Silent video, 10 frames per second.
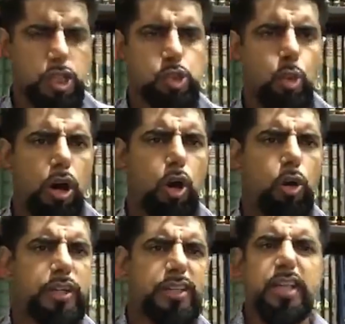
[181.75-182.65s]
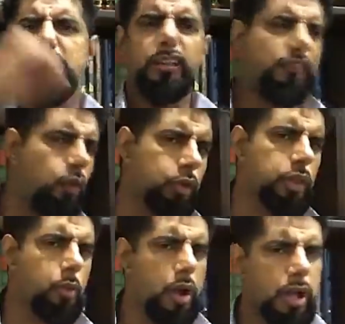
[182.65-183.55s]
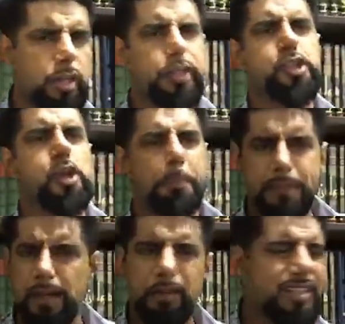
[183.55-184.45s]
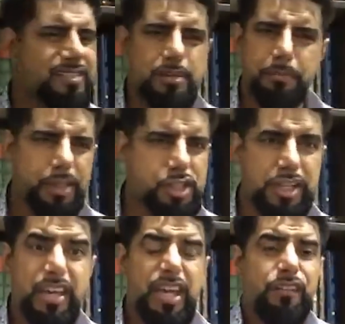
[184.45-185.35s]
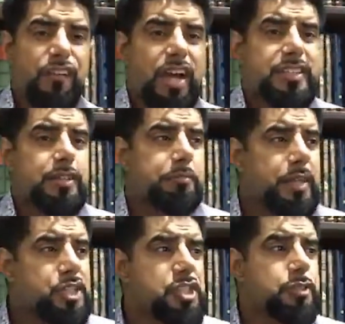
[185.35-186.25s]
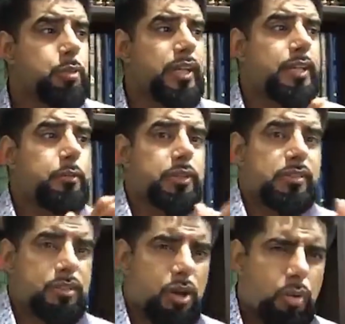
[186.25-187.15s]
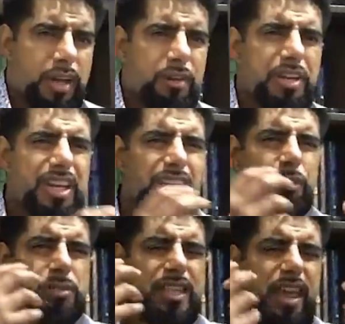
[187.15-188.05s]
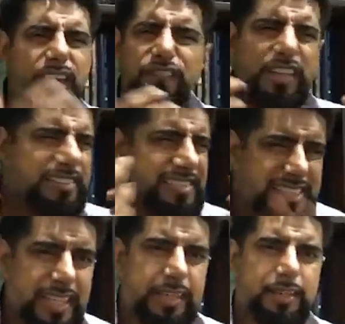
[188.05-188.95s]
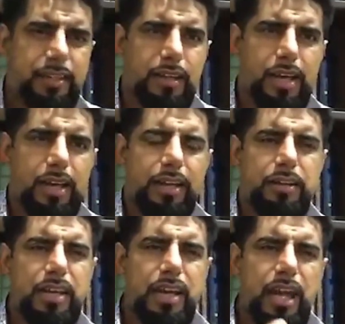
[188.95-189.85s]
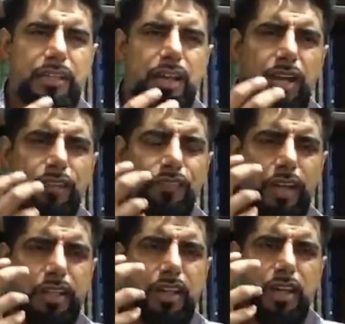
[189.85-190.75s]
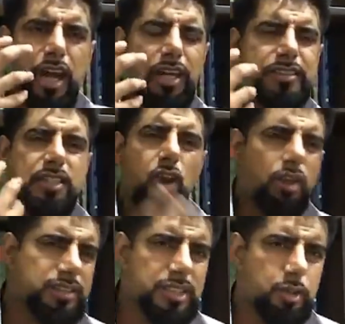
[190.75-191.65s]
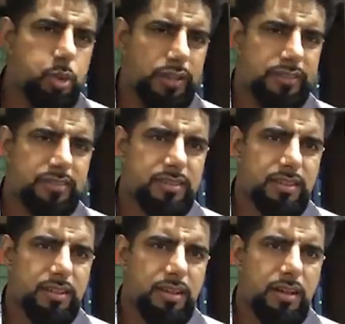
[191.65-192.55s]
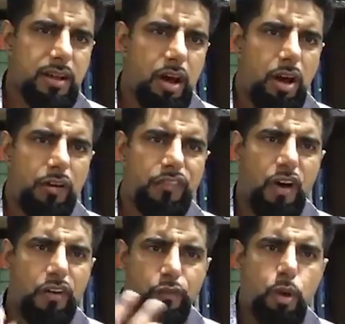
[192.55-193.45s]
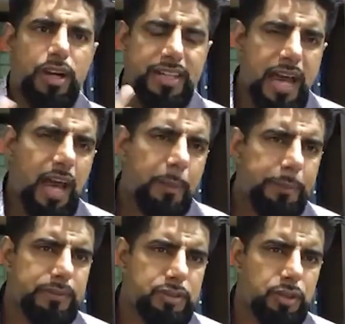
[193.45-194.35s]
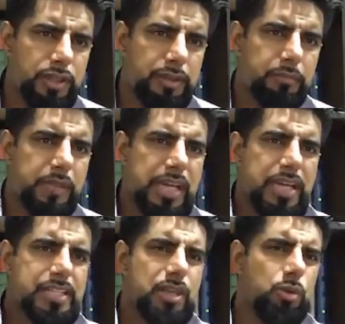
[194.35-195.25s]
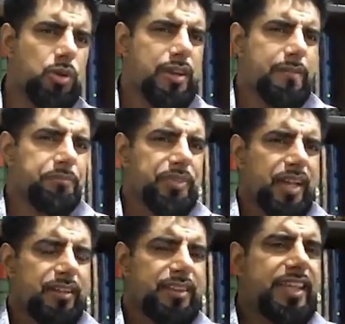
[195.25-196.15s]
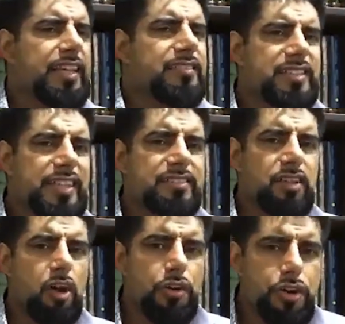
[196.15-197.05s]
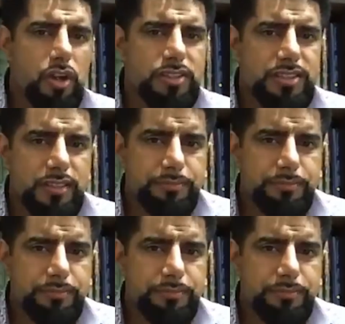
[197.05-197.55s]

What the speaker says: swallowed and then he fought the whale and jumped out. It doesn't mention it. In fact, it mentions when he was thrown out, he was heavily sick and kind of like as a consequence of what had happened to him. So these things are not